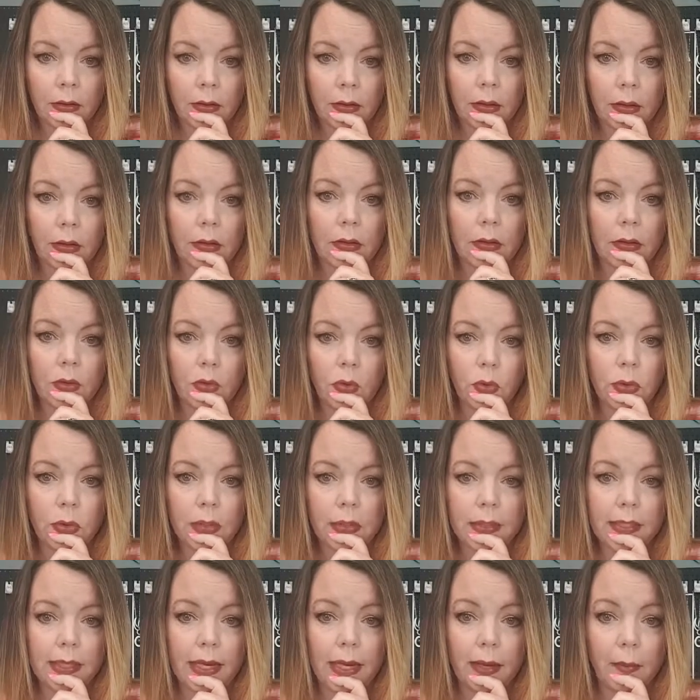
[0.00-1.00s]
Oh,
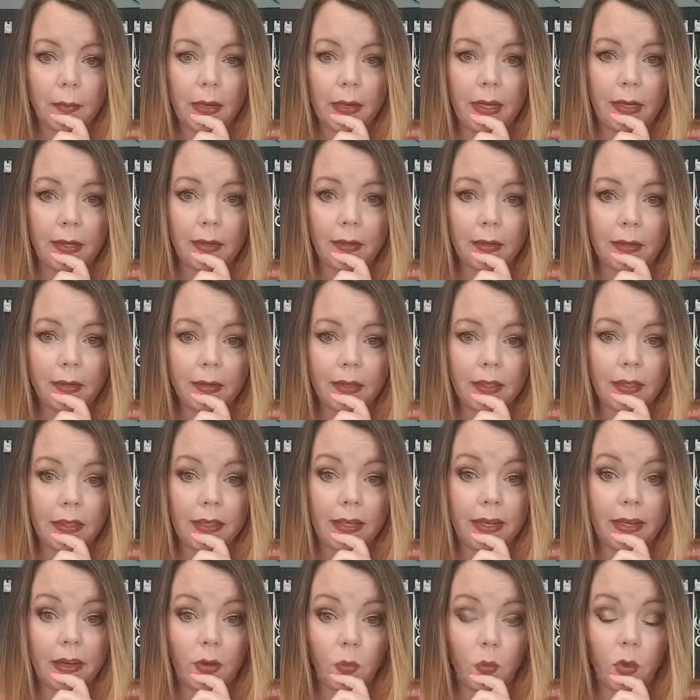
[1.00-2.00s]
Tammy.
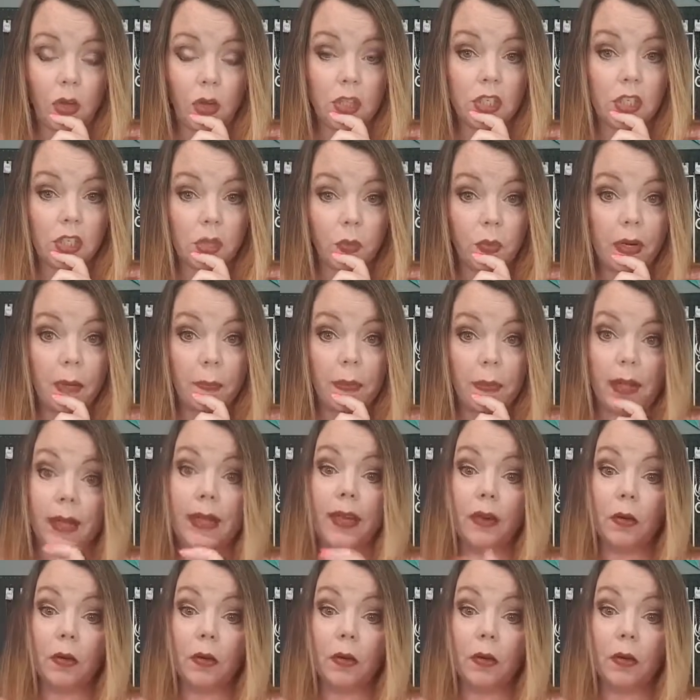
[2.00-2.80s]
Yeah, watch the replay.